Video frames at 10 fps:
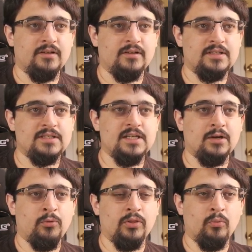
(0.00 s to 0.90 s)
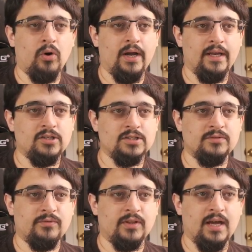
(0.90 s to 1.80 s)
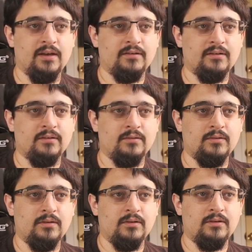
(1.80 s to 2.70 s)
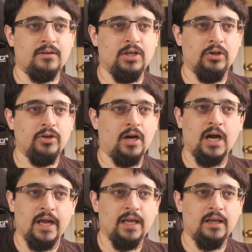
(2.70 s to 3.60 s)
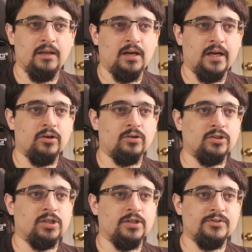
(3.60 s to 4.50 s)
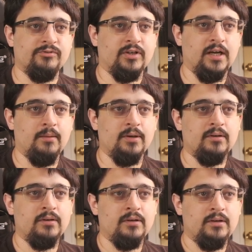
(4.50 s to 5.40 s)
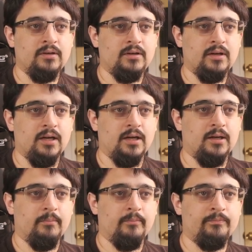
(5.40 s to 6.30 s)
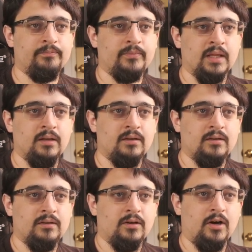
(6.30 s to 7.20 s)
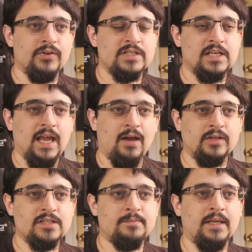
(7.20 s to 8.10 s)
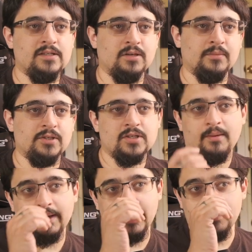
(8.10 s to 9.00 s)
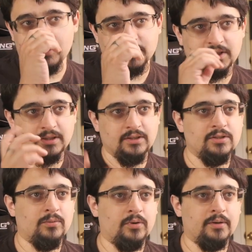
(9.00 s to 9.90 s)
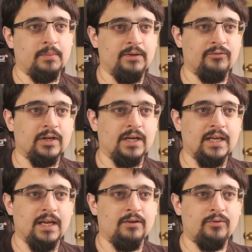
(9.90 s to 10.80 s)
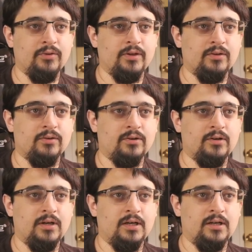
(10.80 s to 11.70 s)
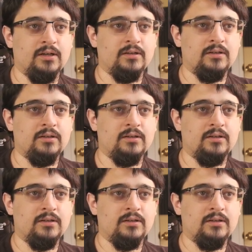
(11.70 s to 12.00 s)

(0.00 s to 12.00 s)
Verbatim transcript: stick with white just for that good high high contrast vibe. Um, obviously, having spent so much time airbrushing, you do want to be very careful that you're not uh,